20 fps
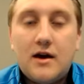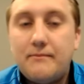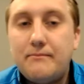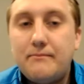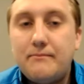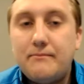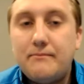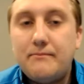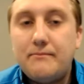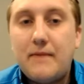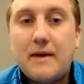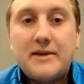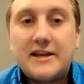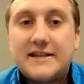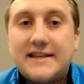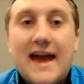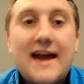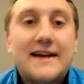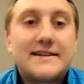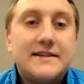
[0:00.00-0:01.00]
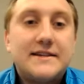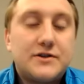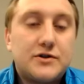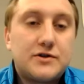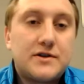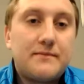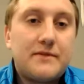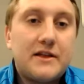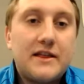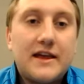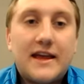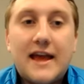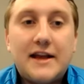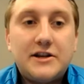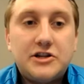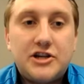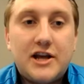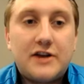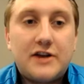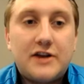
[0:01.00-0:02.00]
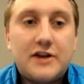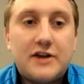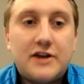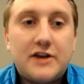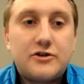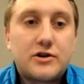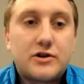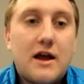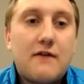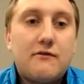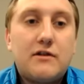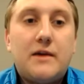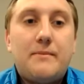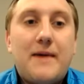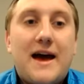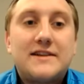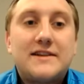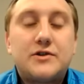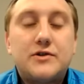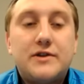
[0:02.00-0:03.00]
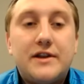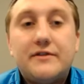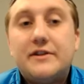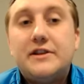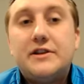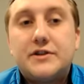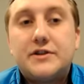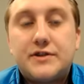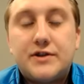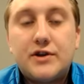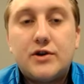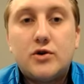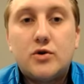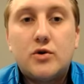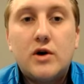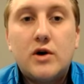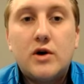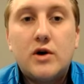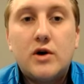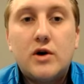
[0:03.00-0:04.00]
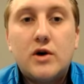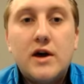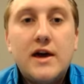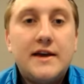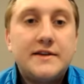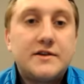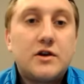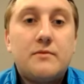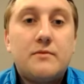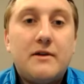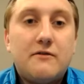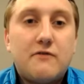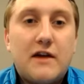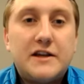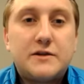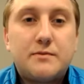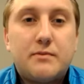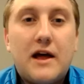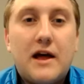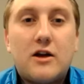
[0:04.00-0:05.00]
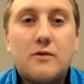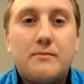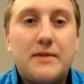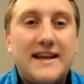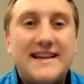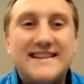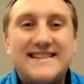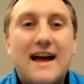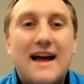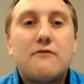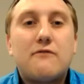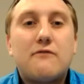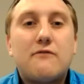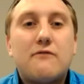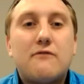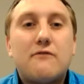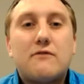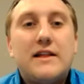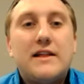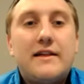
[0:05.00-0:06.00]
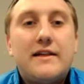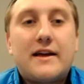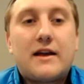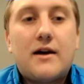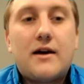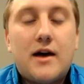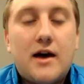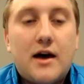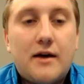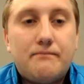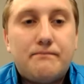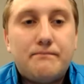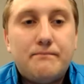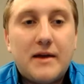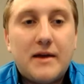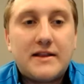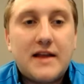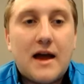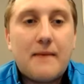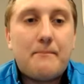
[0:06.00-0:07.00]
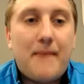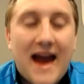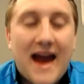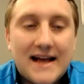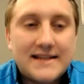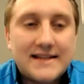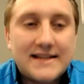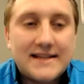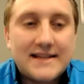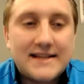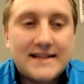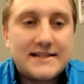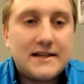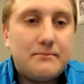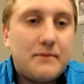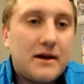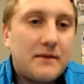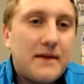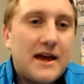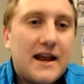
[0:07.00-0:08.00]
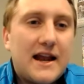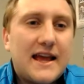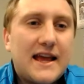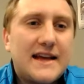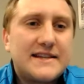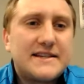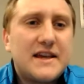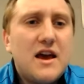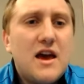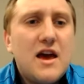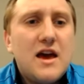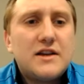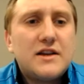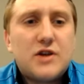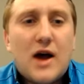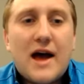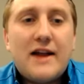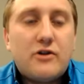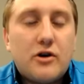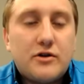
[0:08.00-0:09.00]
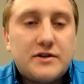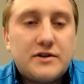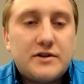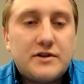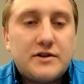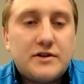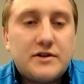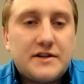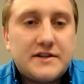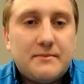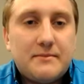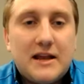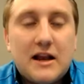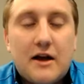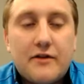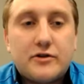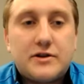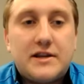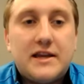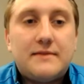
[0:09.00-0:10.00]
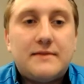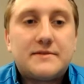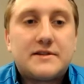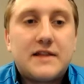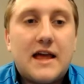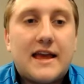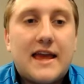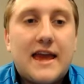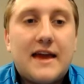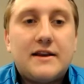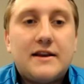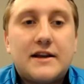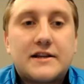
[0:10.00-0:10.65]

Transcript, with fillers: uh, maybe a Texas or something like Kadin Shedrick, not really a passer. Dylan Disu is a good mid range player, but he's not really like a, a big time passing big man, I guess. So I don't know. Does it mean other teams like can't